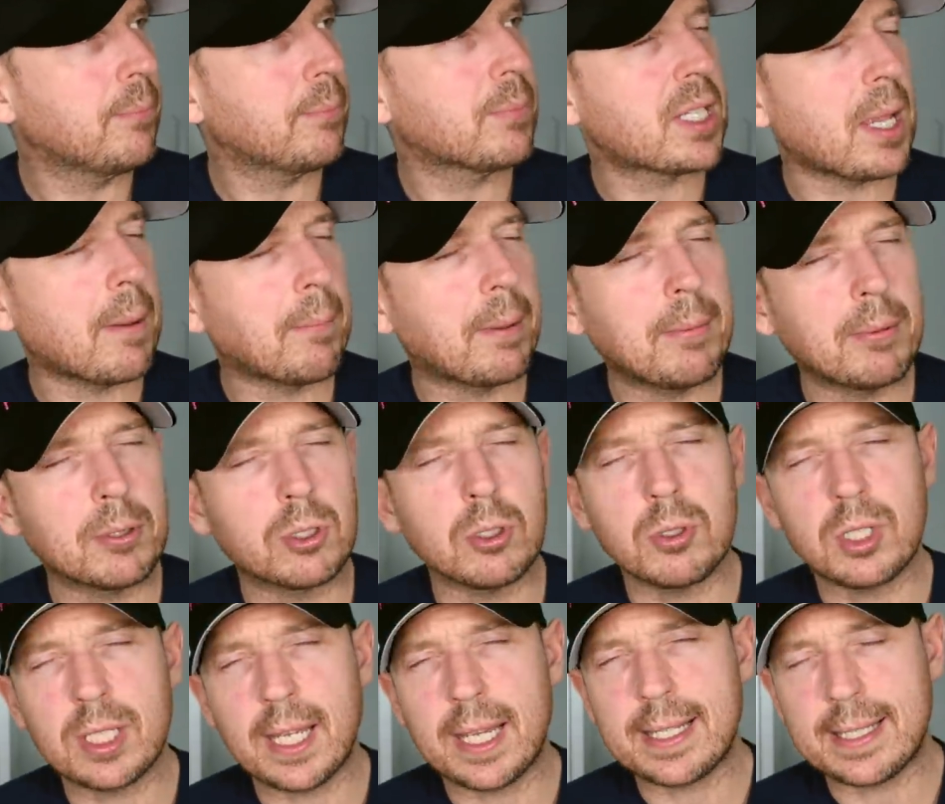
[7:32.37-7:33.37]
Some people
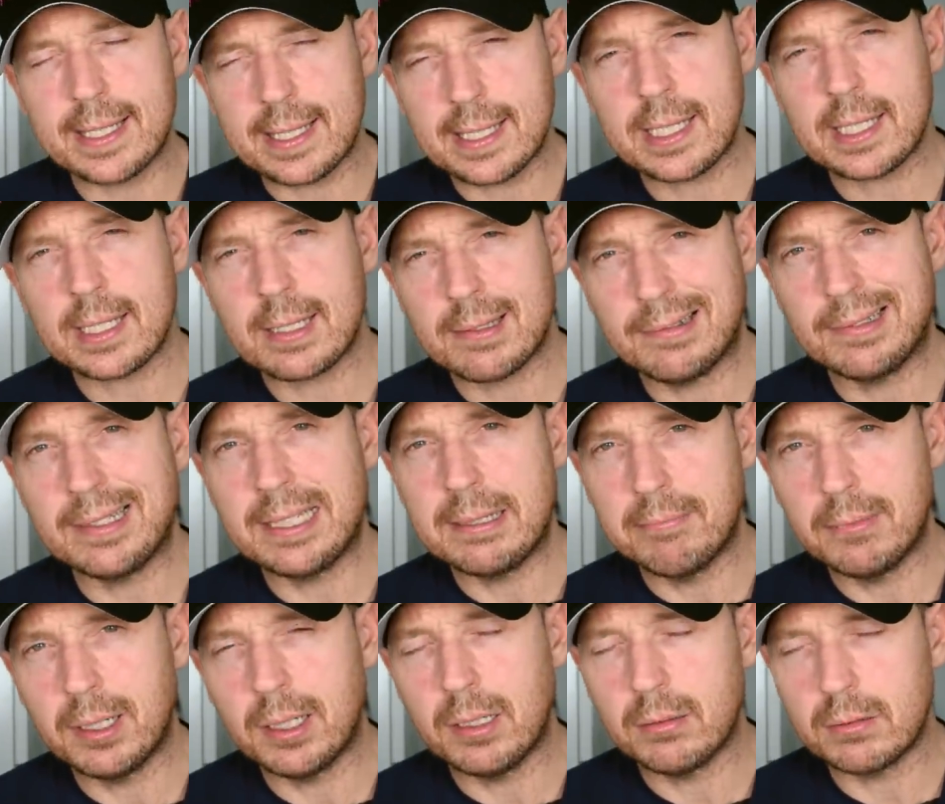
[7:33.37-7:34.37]
do say it's a slightly
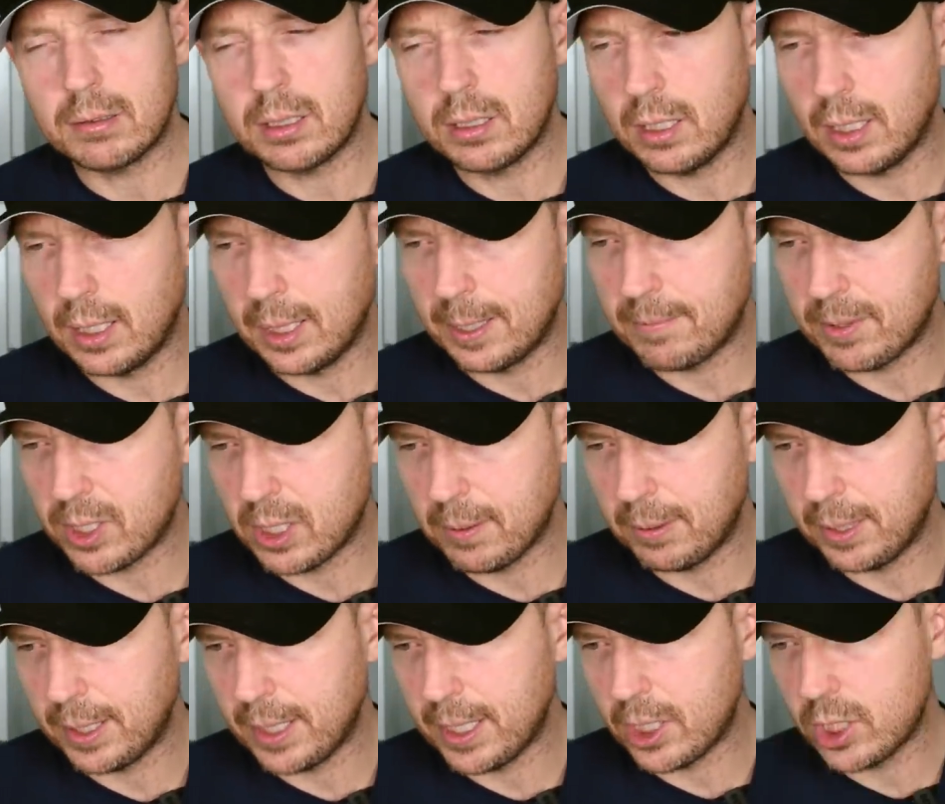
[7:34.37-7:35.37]
mild um,
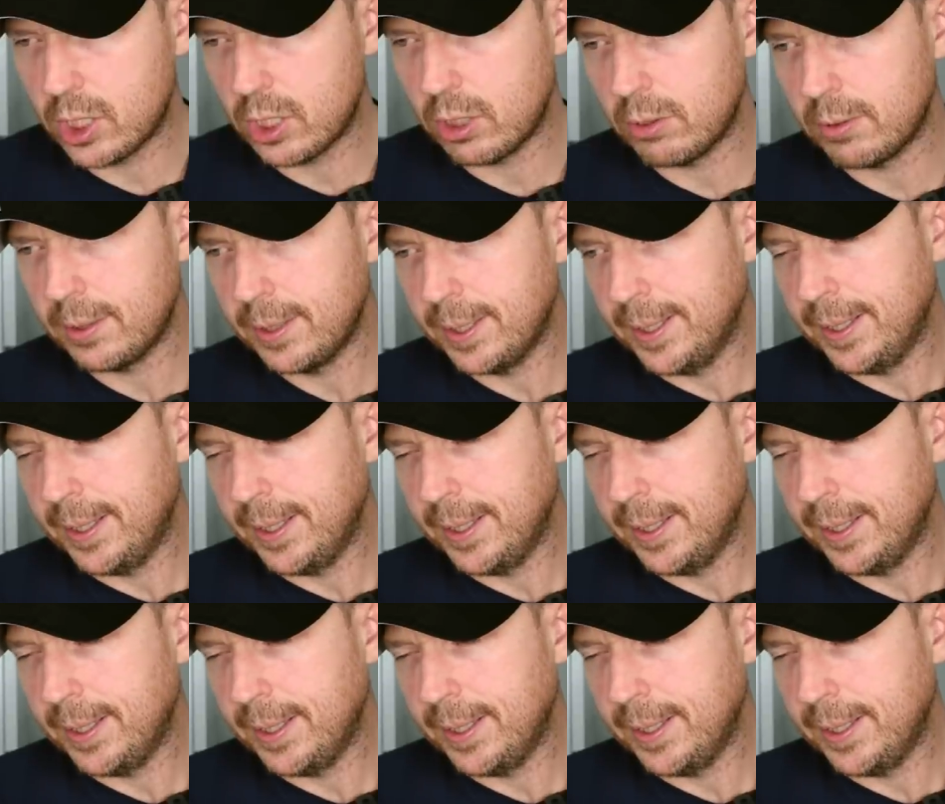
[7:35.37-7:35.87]
stability shoe